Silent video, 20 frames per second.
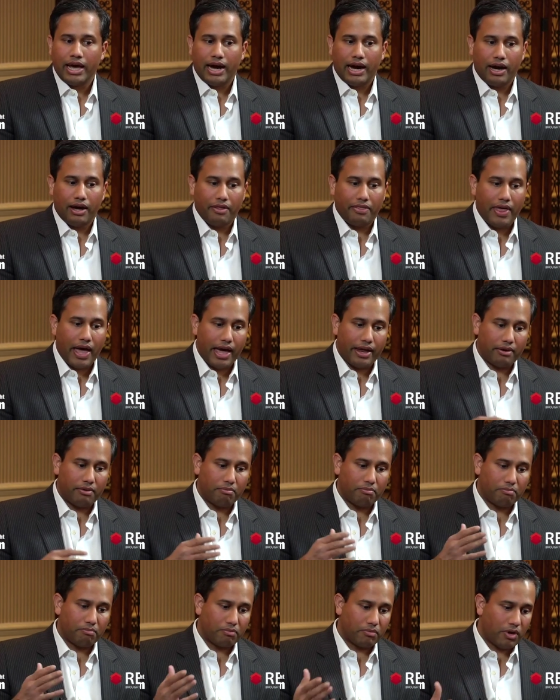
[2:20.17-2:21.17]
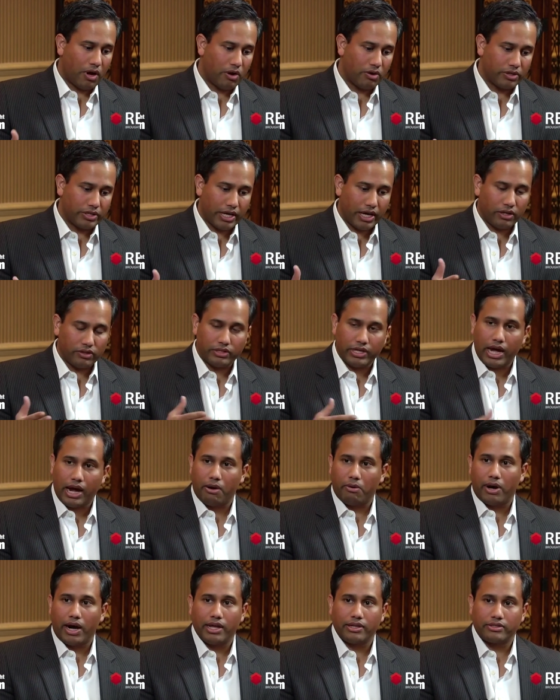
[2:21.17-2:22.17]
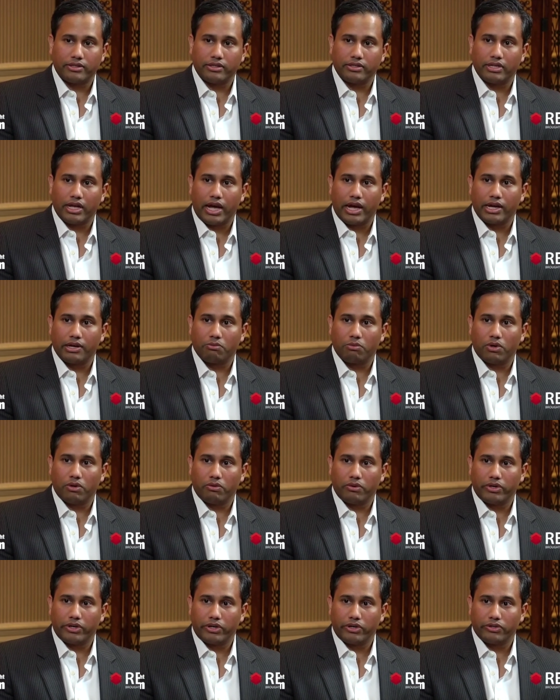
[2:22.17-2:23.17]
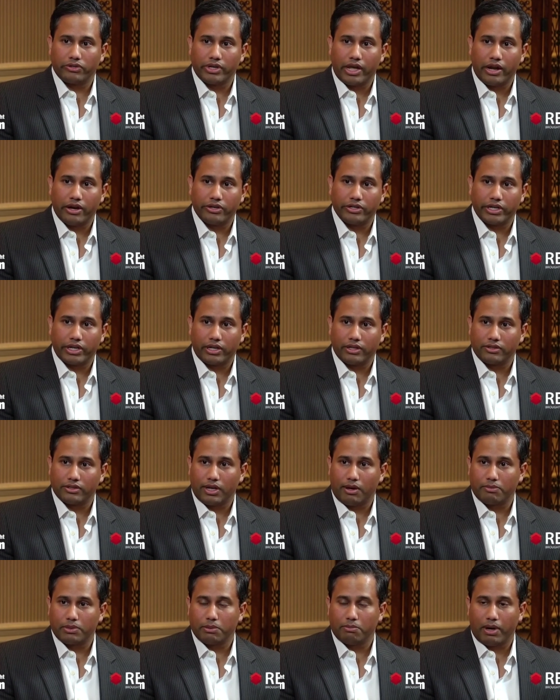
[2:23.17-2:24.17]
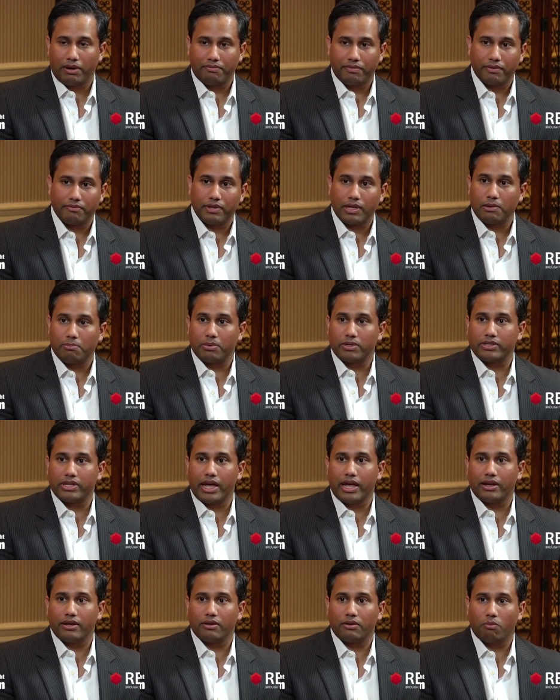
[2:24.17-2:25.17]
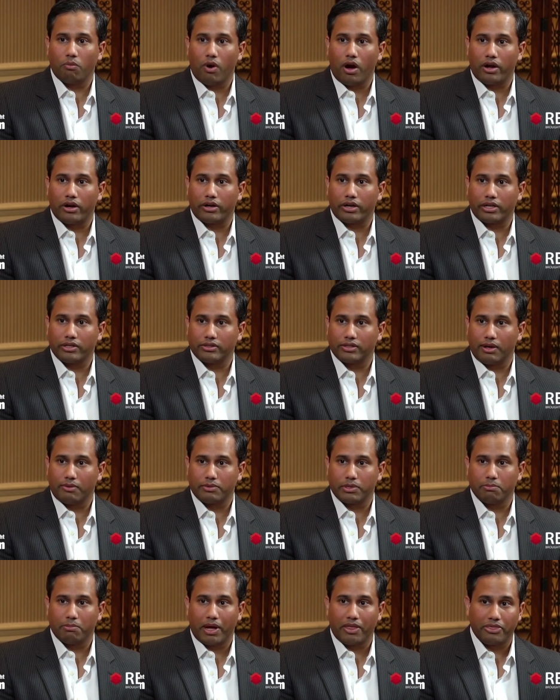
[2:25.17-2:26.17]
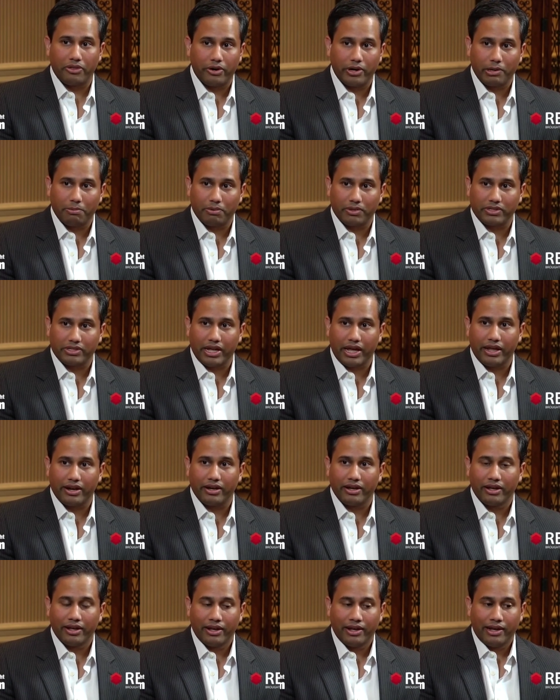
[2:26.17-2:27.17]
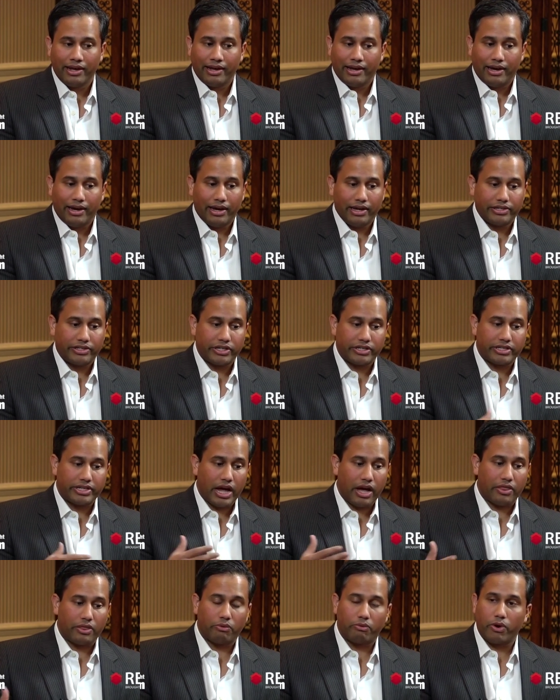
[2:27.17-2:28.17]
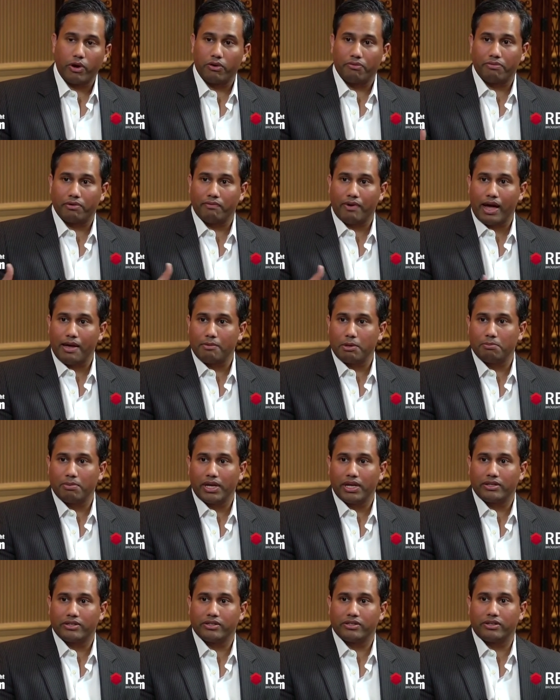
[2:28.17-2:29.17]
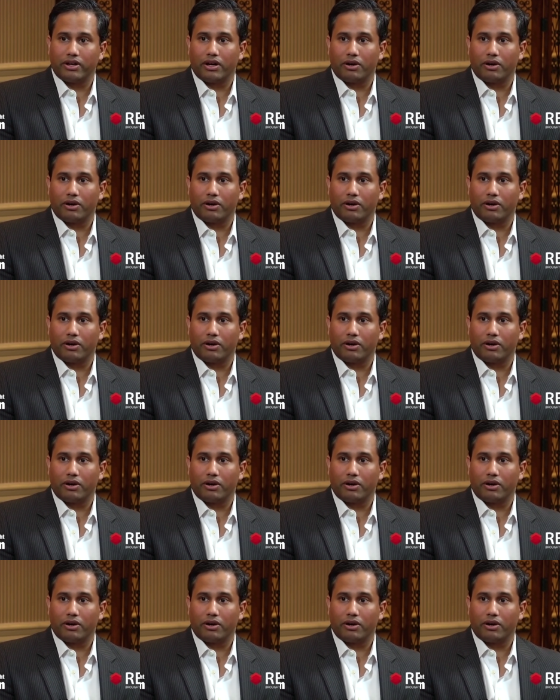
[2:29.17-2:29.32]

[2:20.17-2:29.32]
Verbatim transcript: Uh, that hotel tower as designed will reduce energy consumption by 15%, water consumption by 30%. Uh, just down the road from Miami Beach is